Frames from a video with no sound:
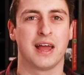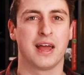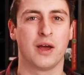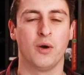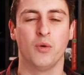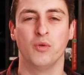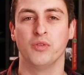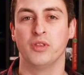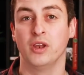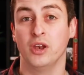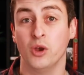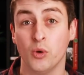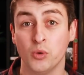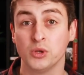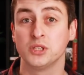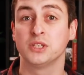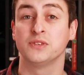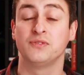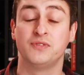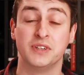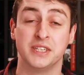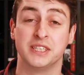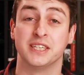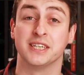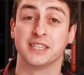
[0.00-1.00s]
how the
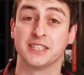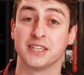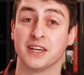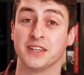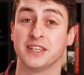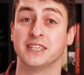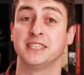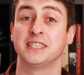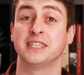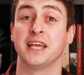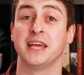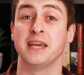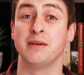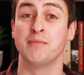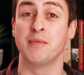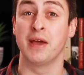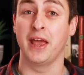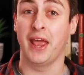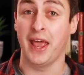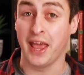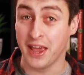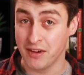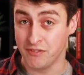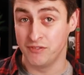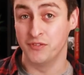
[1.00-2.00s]
laws of physics are the same
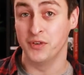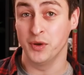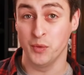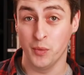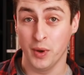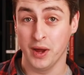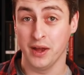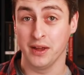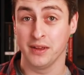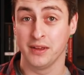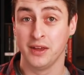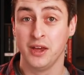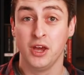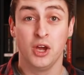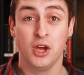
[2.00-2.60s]
everywhere.